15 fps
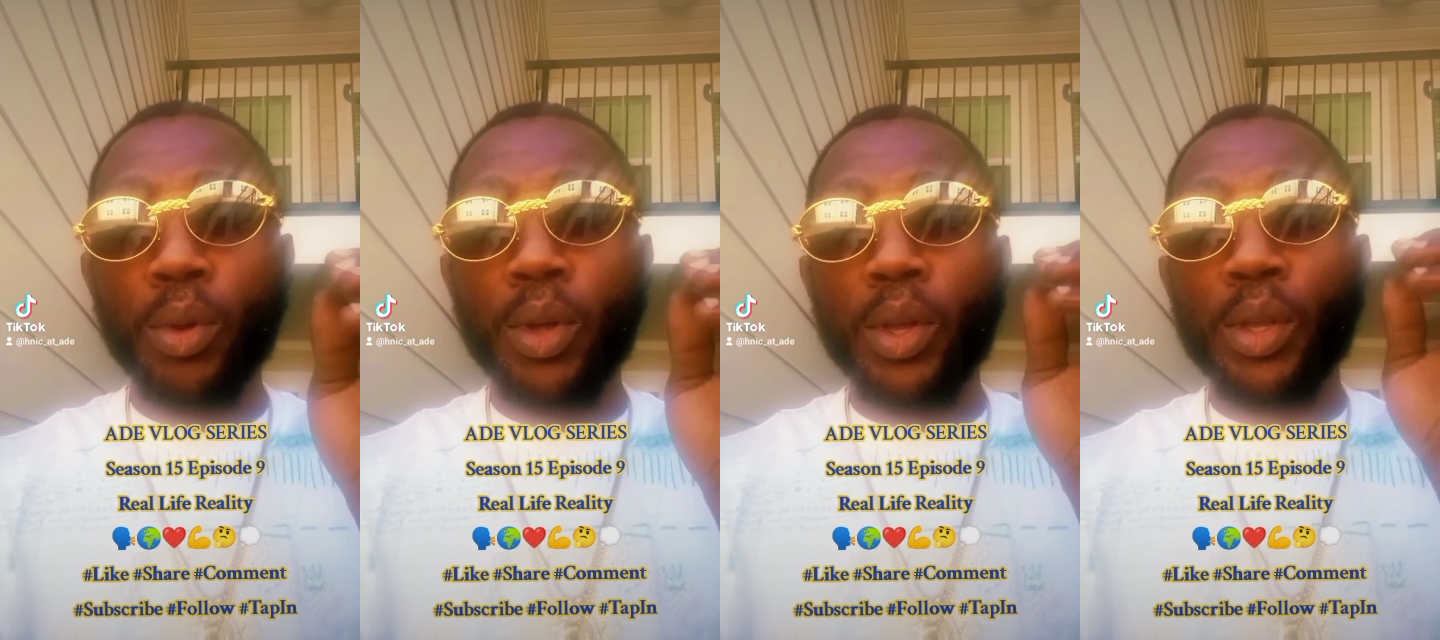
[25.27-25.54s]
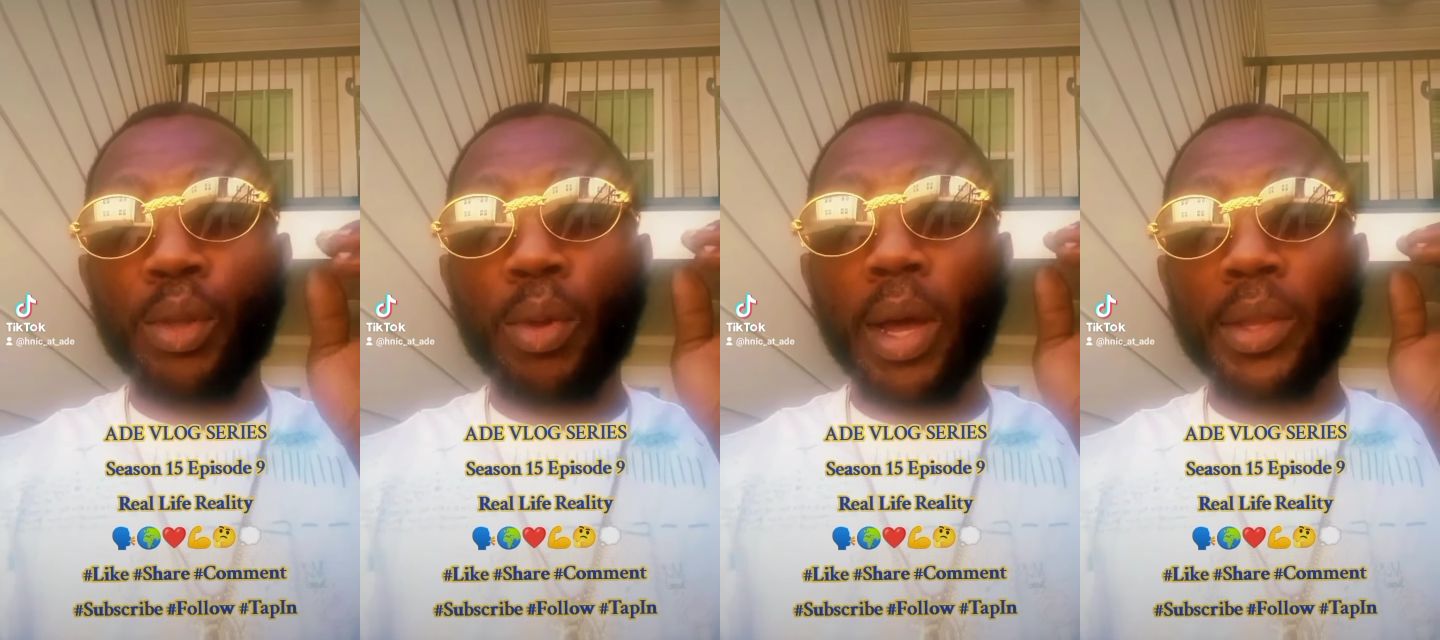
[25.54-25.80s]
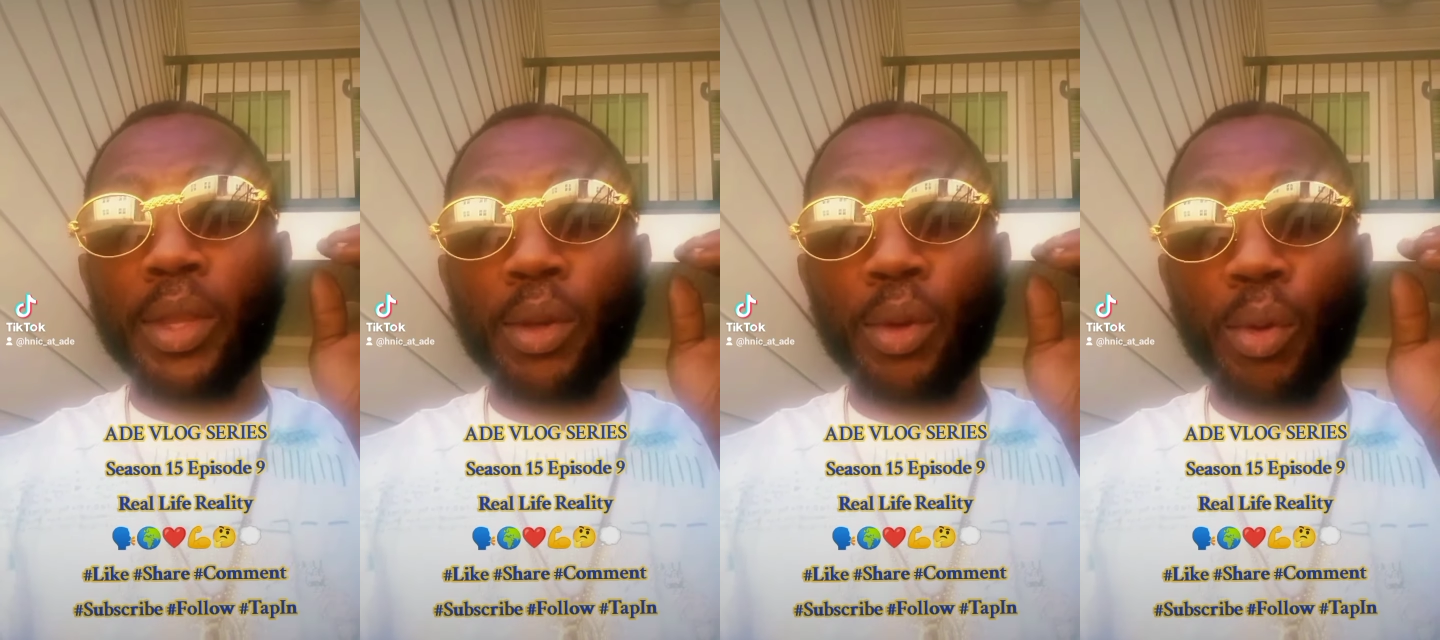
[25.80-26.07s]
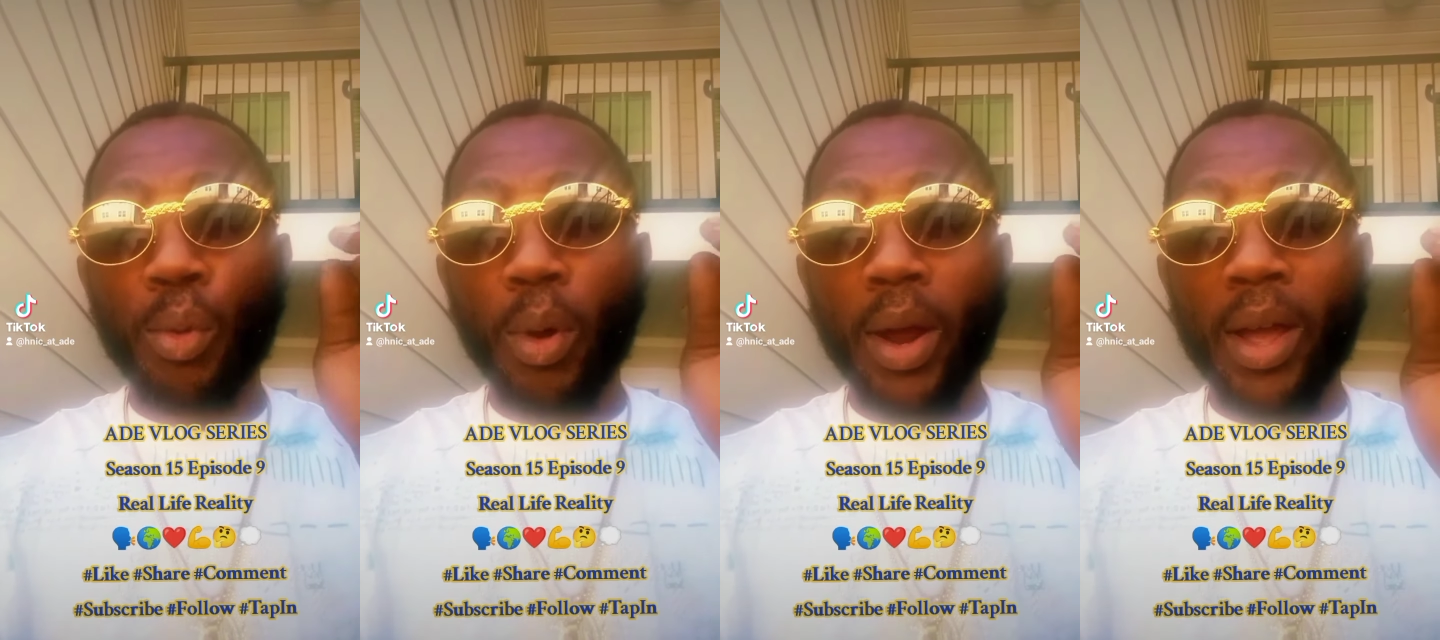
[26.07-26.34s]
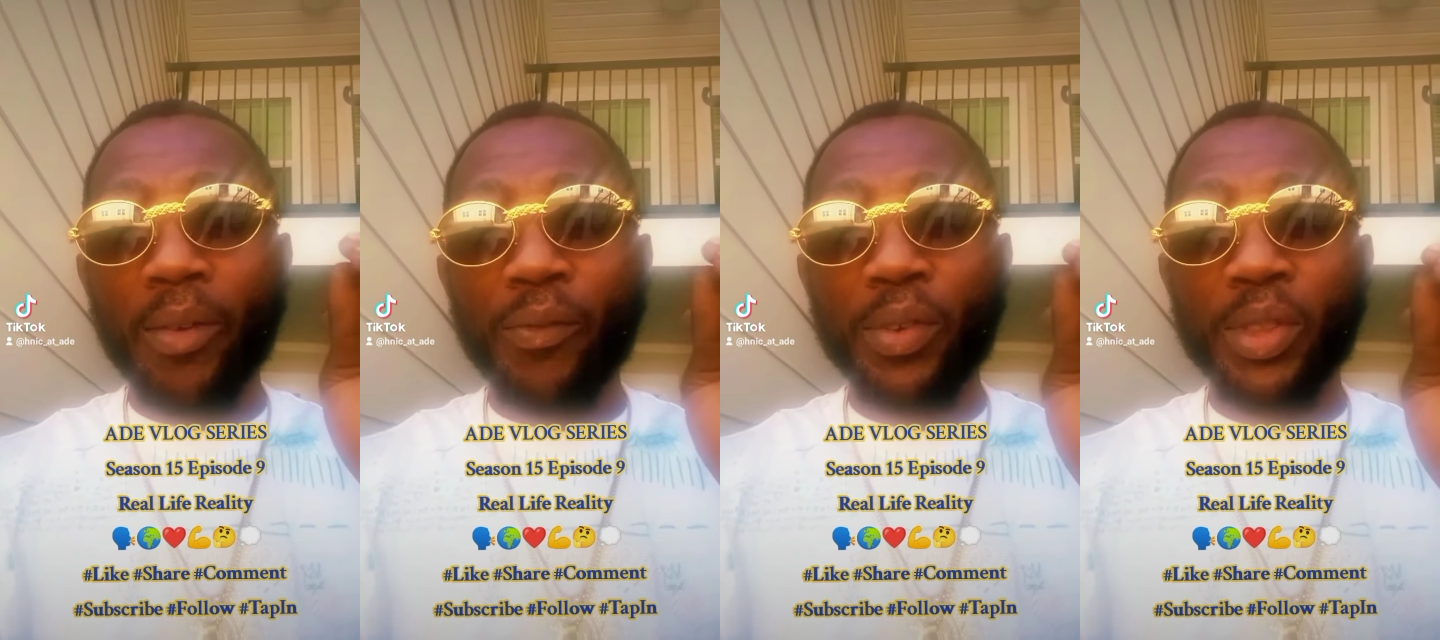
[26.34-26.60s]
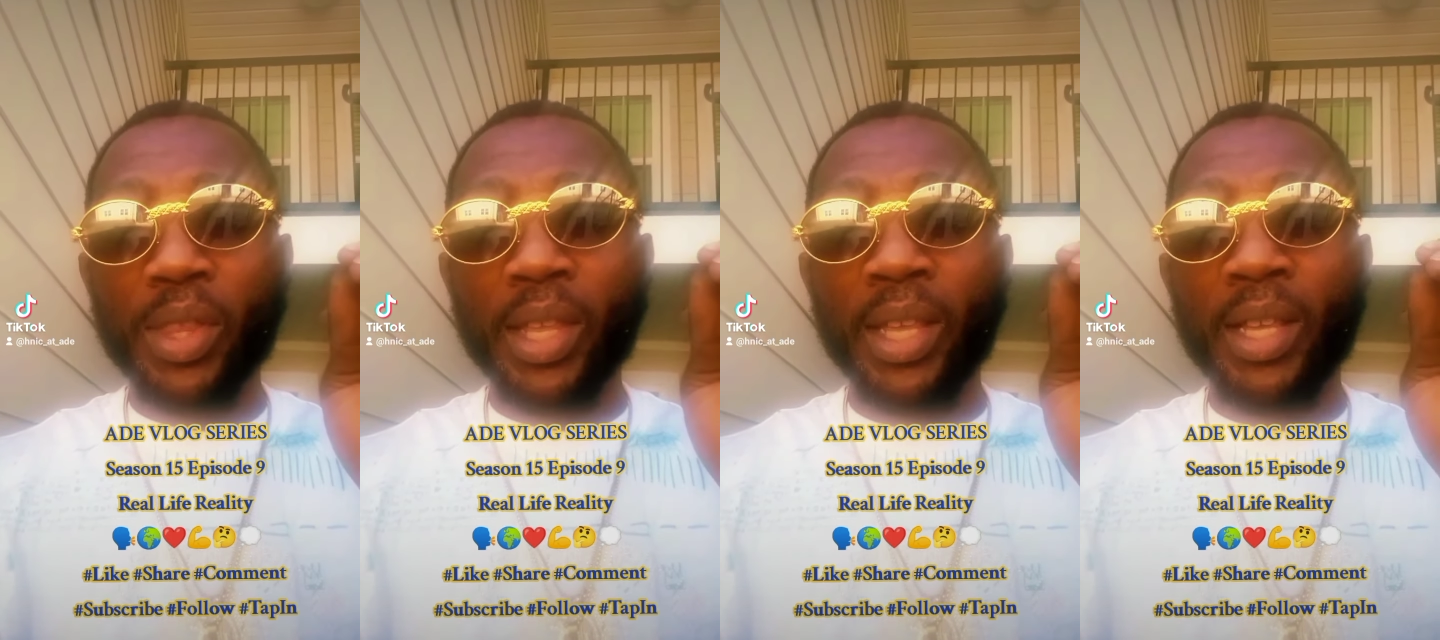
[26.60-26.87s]
You got to grind for
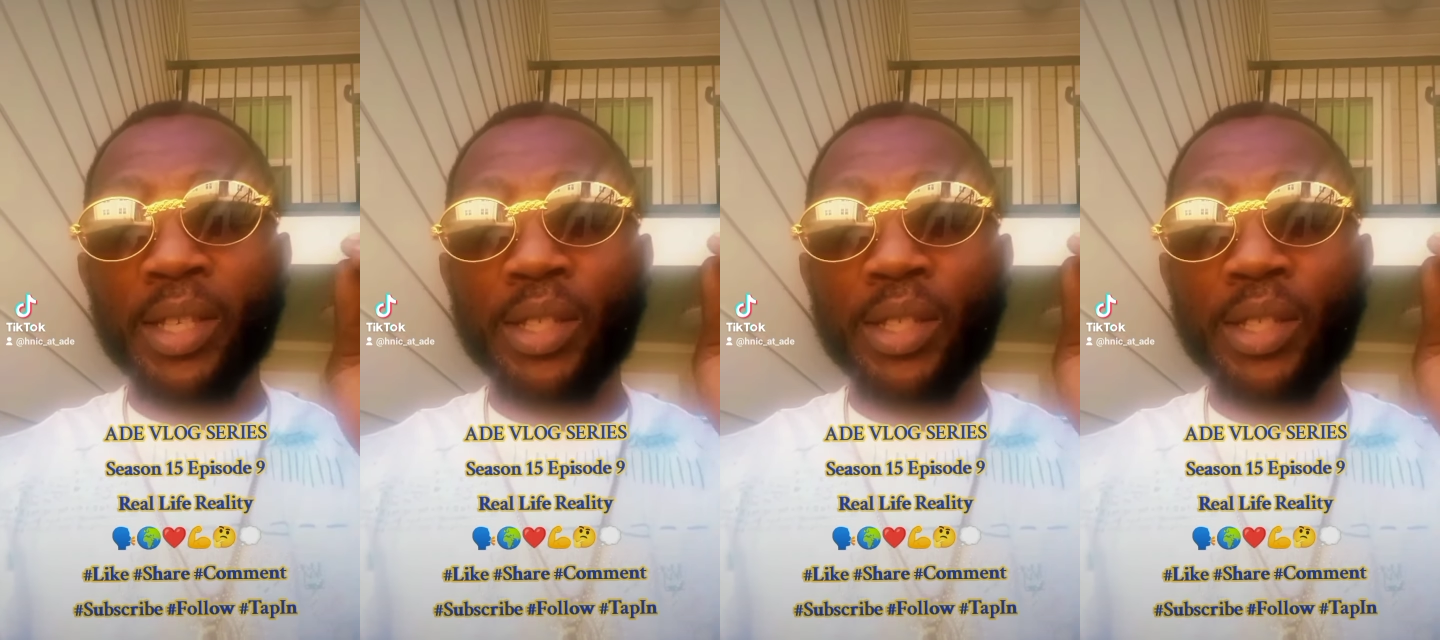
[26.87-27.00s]
things.